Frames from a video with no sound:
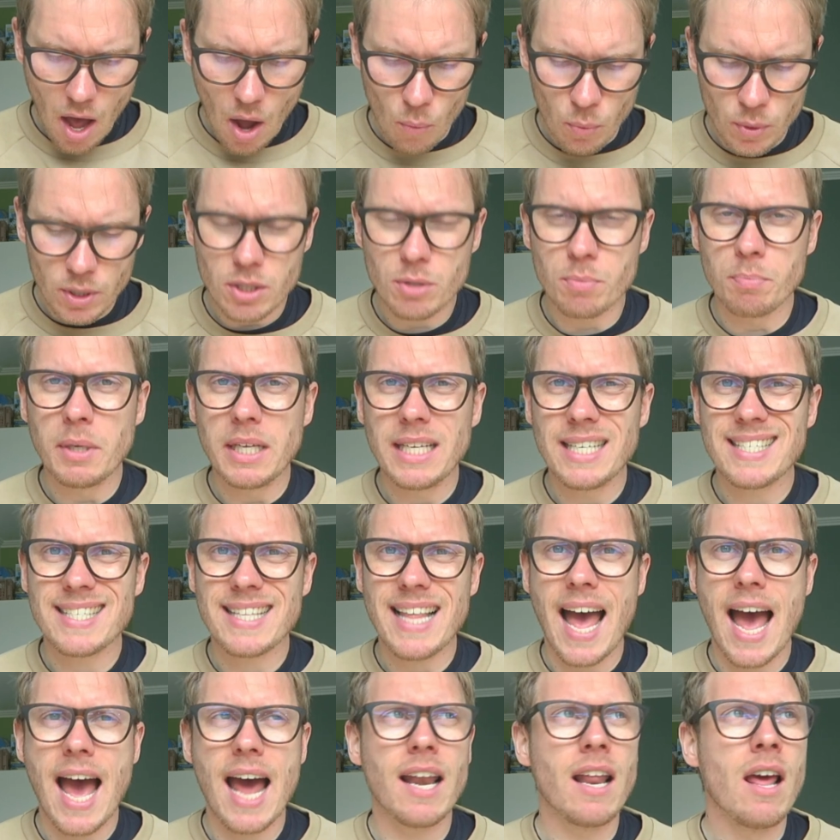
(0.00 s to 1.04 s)
which means
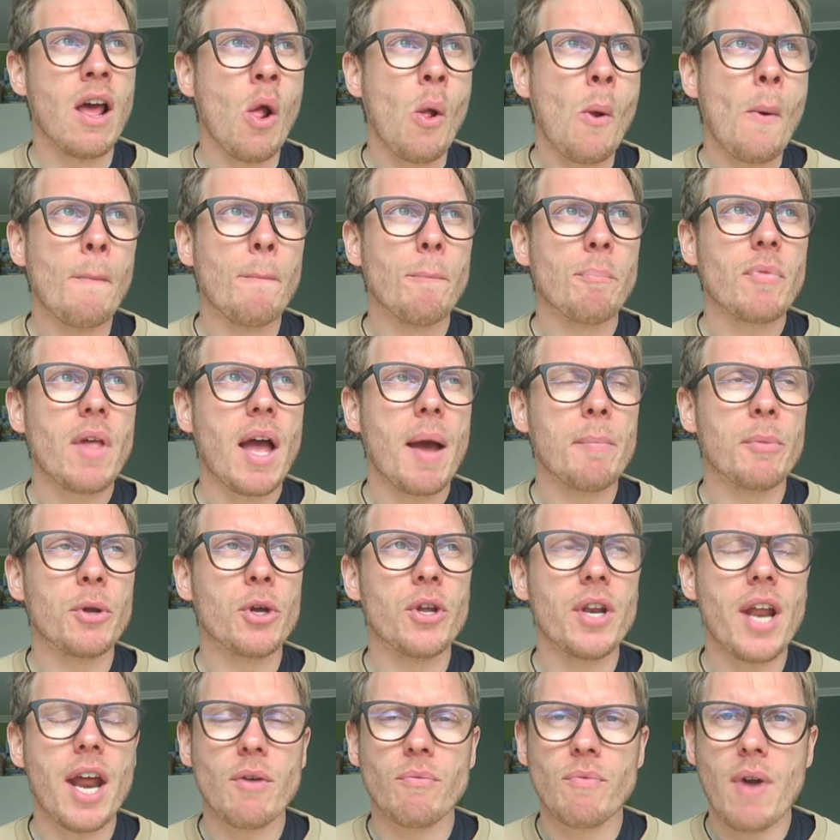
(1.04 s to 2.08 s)
that I'm
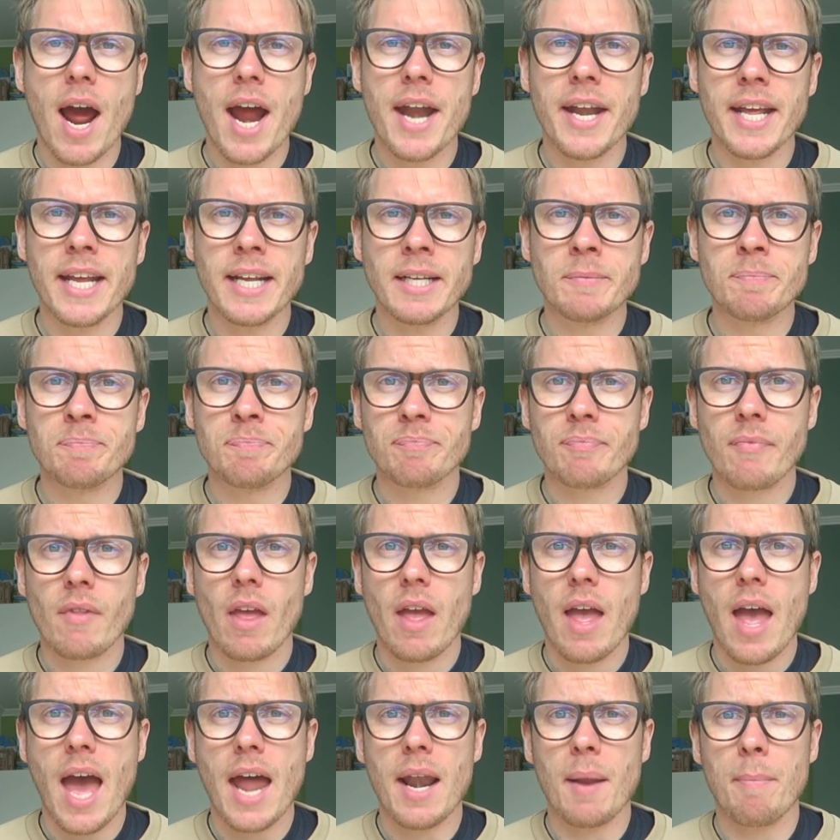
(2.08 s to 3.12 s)
good at riding
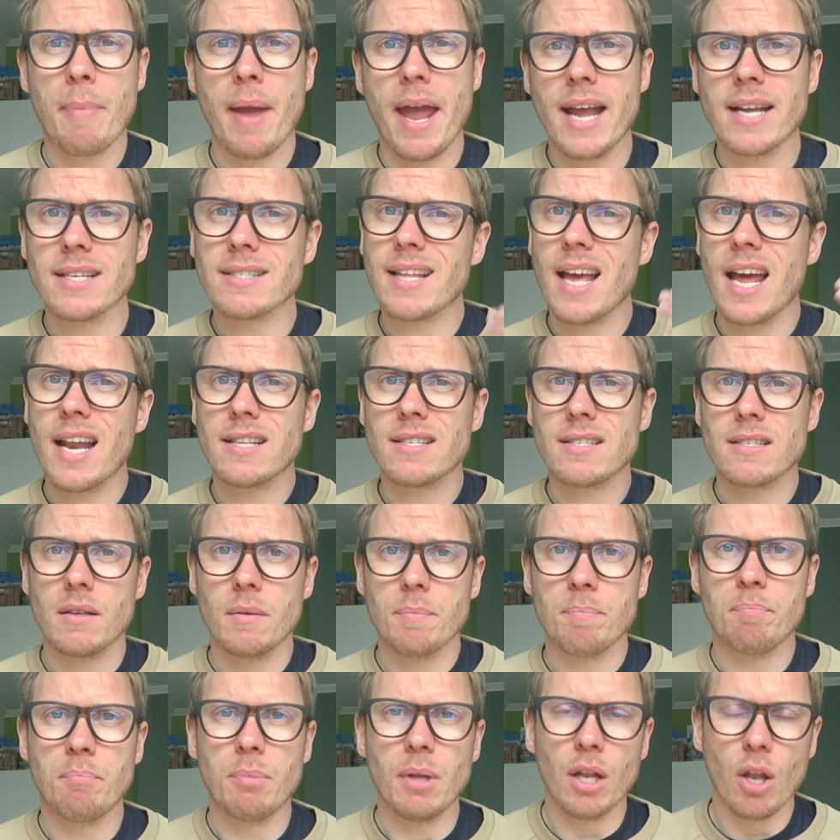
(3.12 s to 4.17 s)
at a pace that's
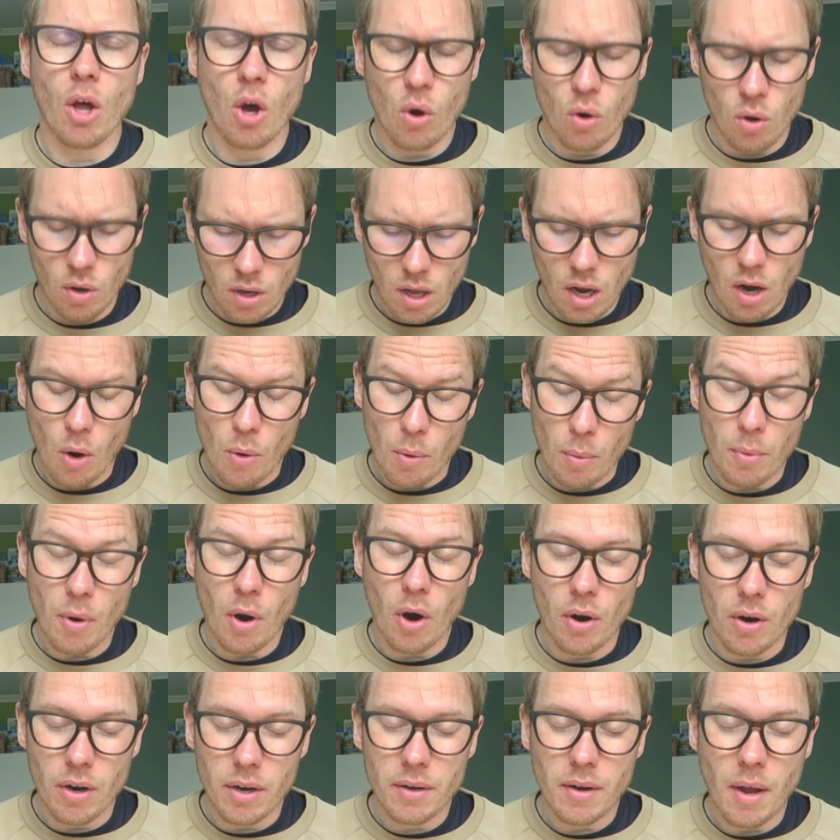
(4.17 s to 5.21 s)
below
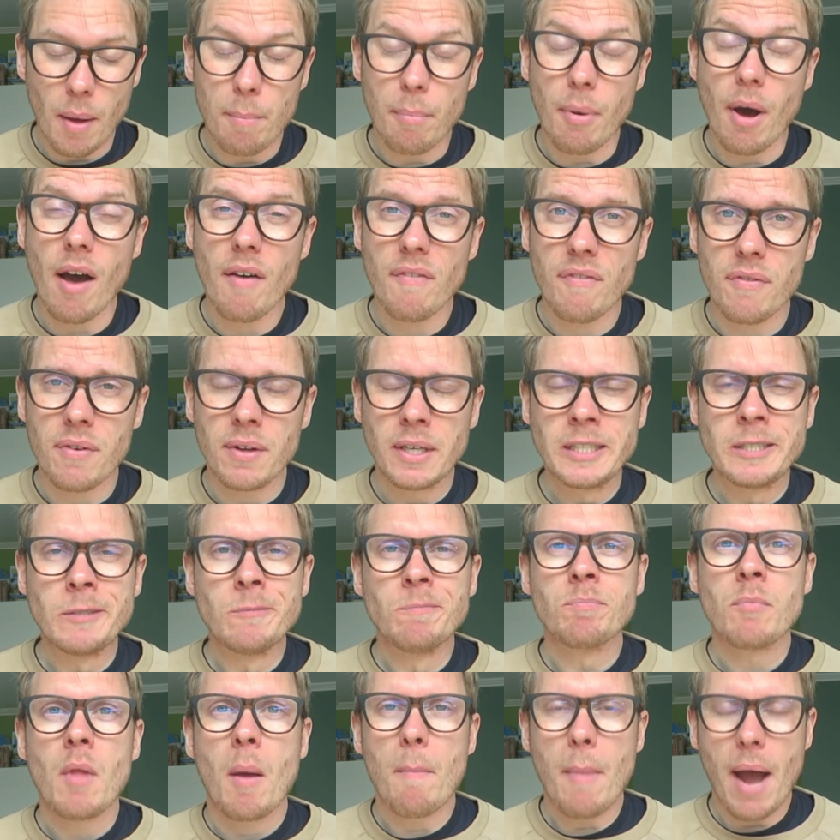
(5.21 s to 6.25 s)
or above
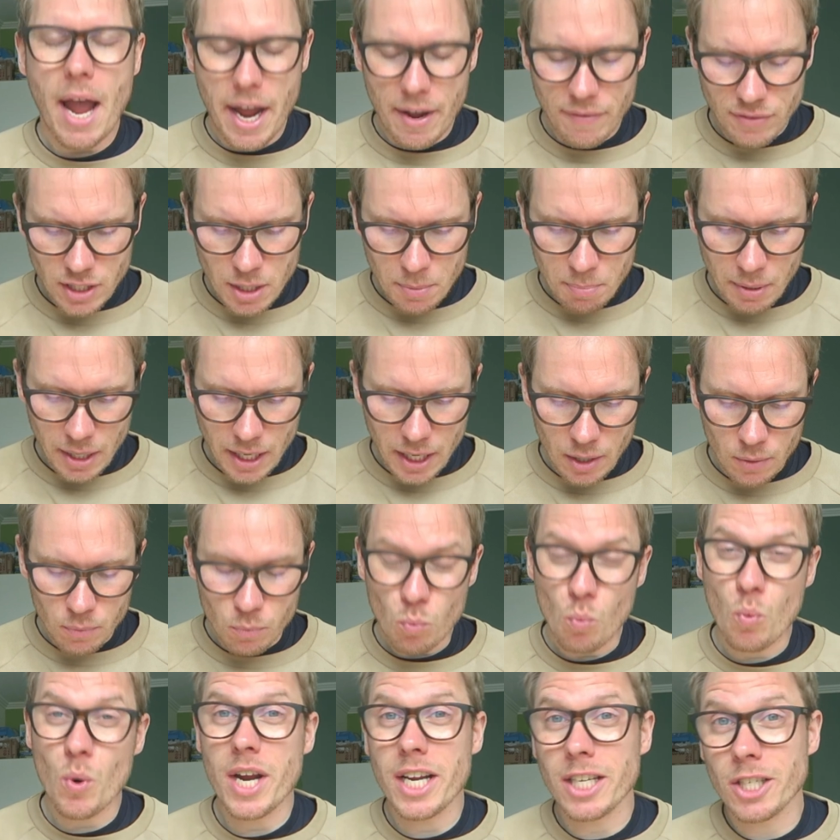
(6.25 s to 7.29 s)
my FTP,
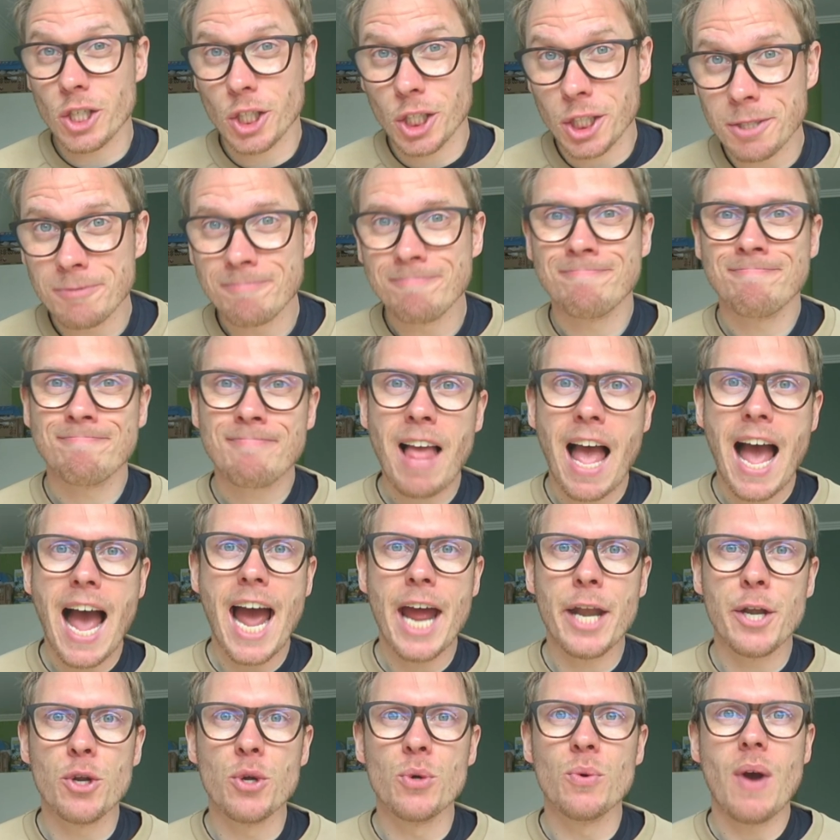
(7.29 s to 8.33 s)
which
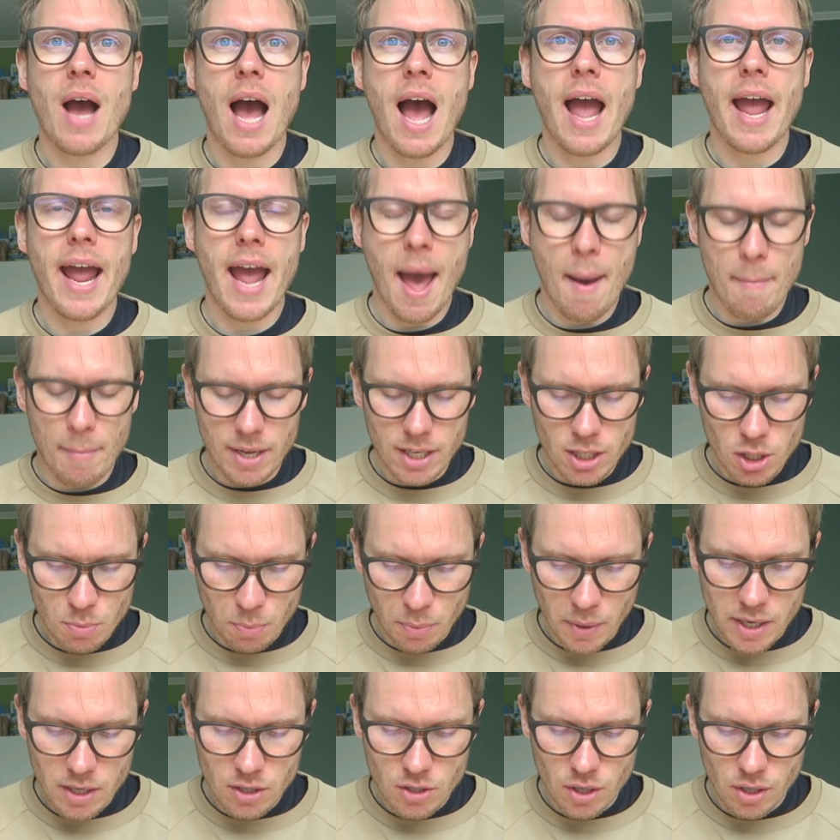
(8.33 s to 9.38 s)
I do. I am a
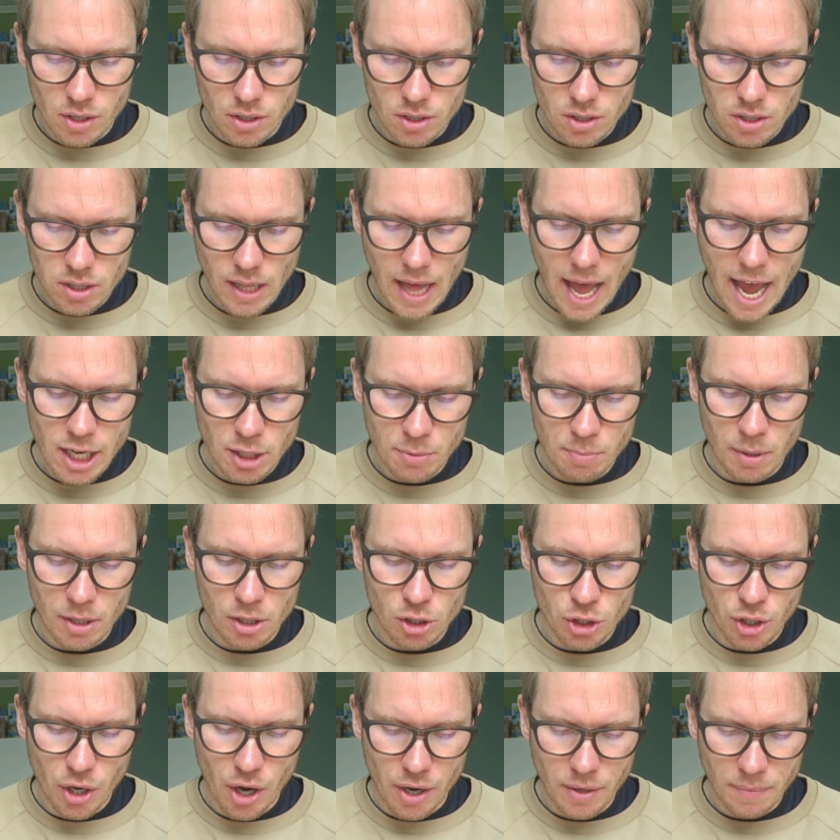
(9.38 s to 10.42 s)
sprinter /
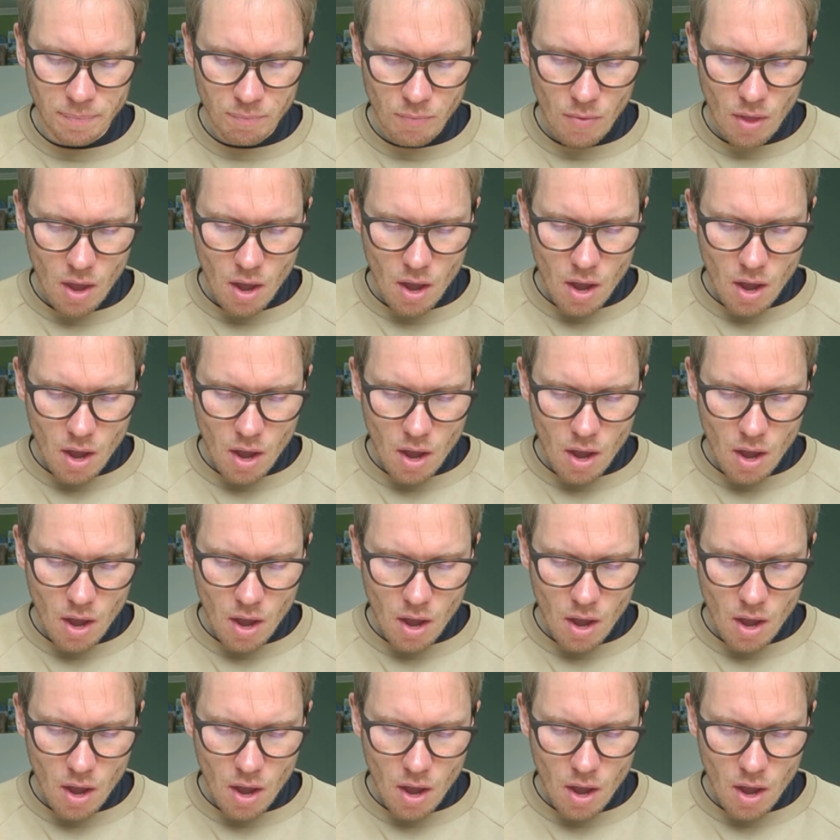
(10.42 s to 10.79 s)
puncher.